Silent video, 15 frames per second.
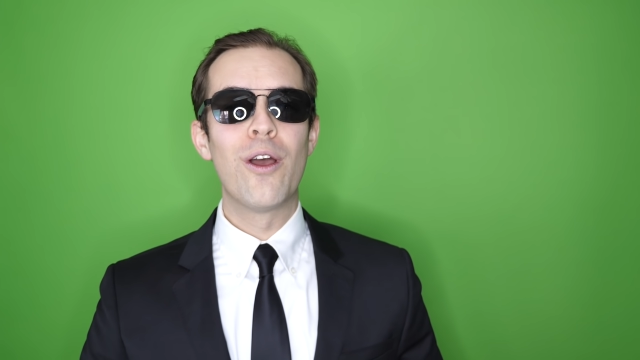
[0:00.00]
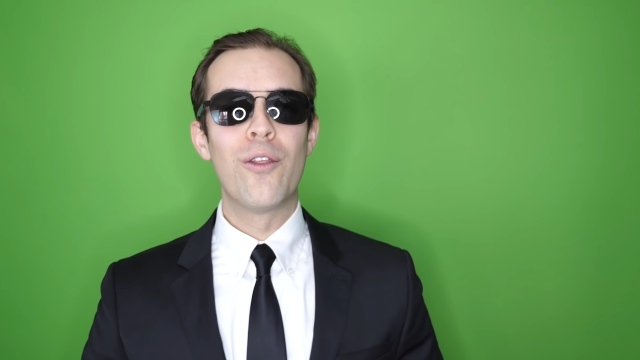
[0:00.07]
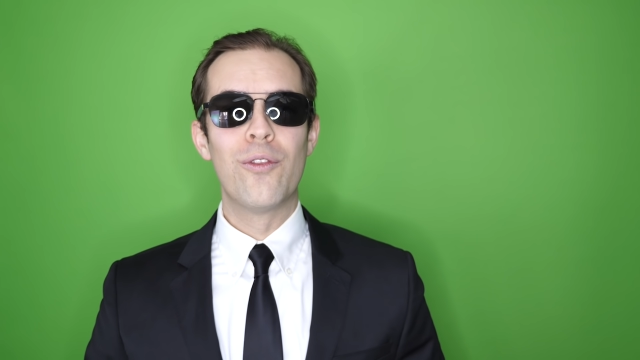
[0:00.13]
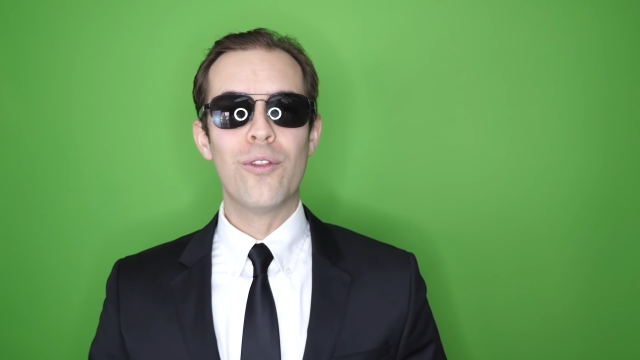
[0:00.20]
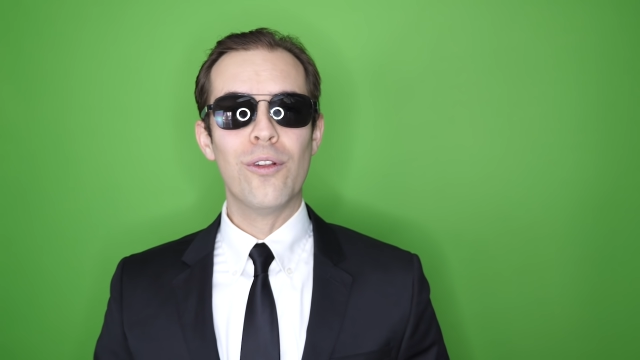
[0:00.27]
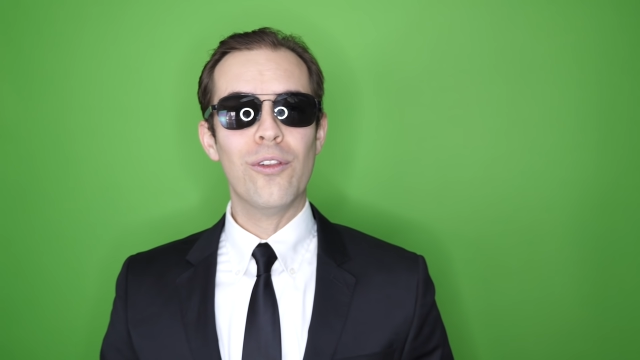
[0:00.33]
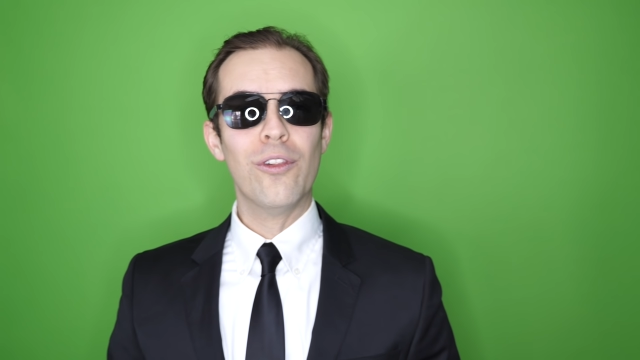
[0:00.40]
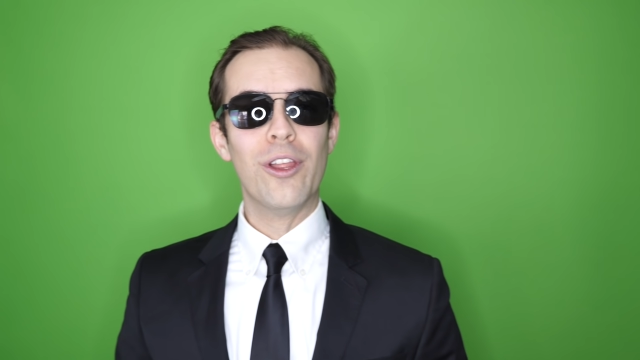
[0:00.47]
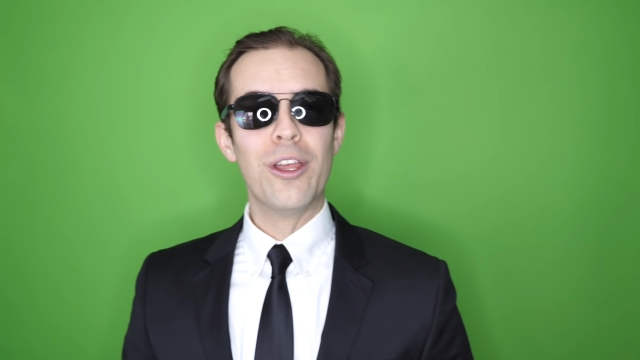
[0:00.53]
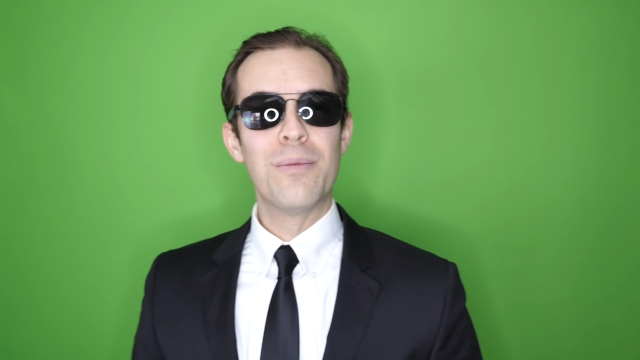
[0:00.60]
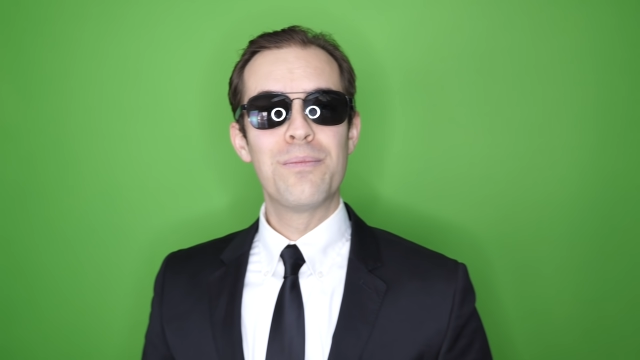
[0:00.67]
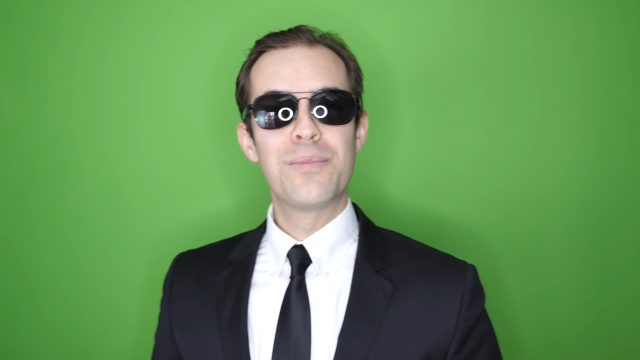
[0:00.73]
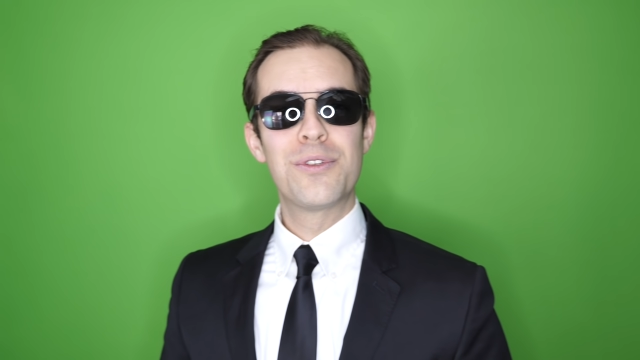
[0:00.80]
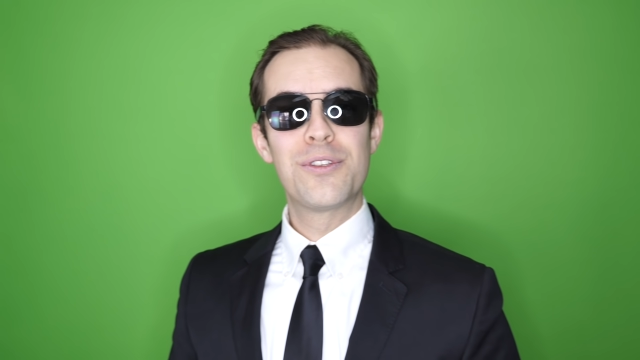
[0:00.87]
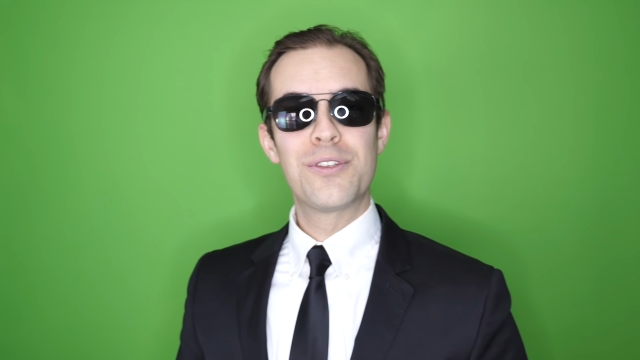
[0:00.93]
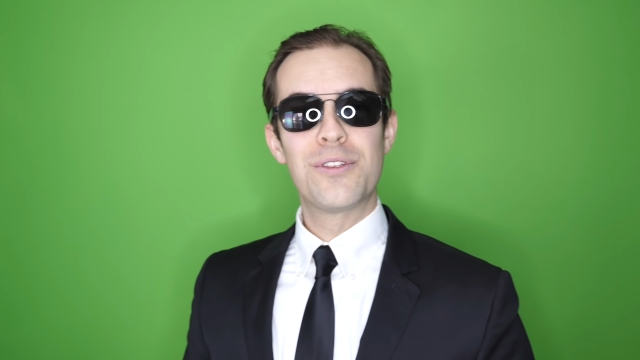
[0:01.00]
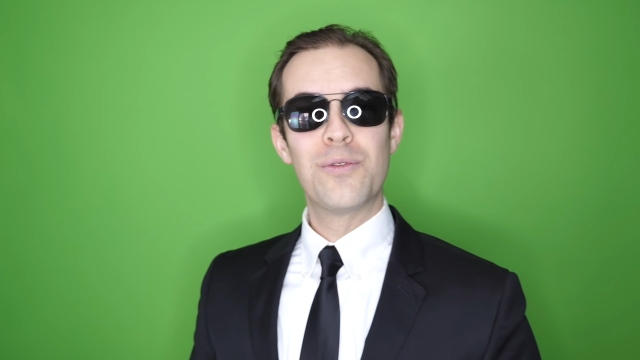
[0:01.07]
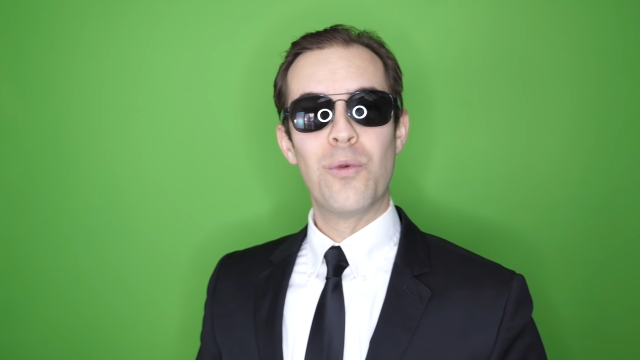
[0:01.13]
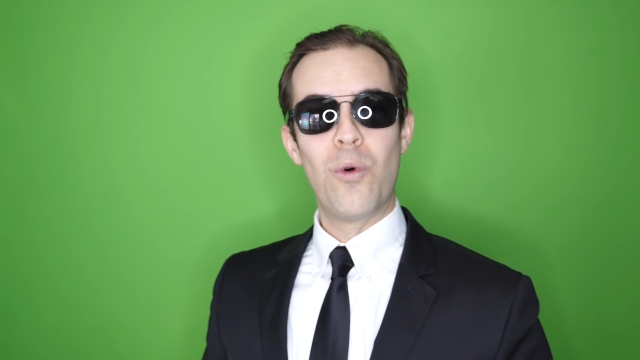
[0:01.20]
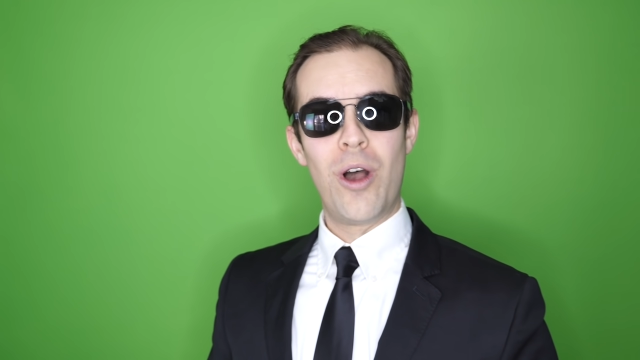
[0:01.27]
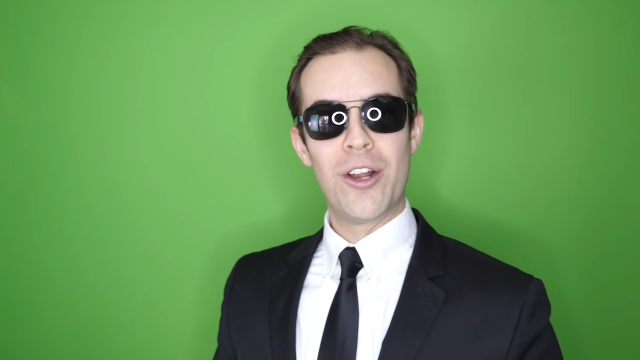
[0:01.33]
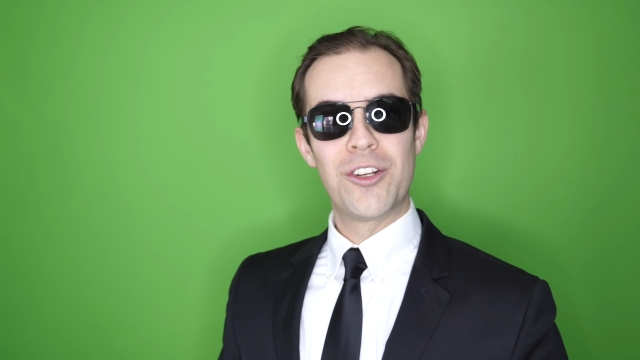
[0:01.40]
on the
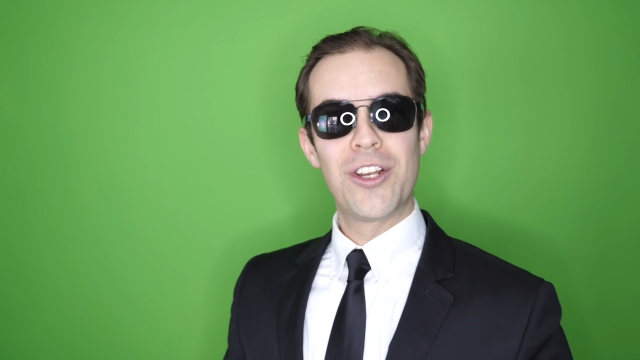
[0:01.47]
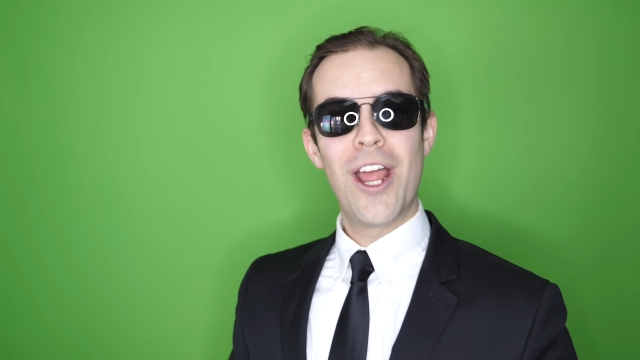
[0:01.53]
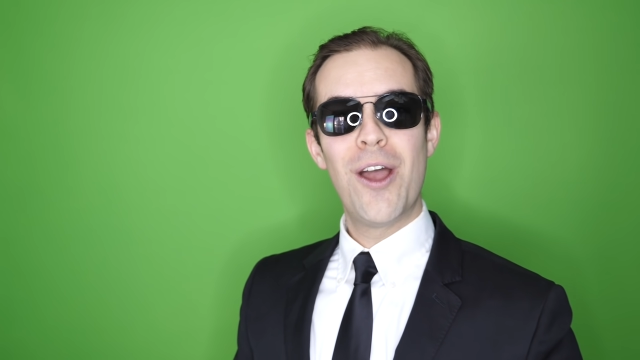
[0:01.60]
lips. Watch